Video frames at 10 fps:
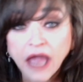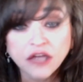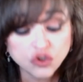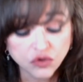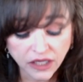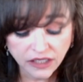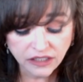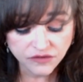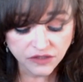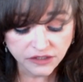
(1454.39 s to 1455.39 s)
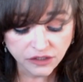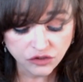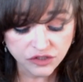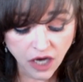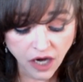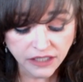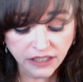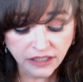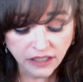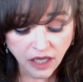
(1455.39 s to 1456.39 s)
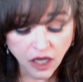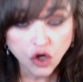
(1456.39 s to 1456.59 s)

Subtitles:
And do they eat the little tiny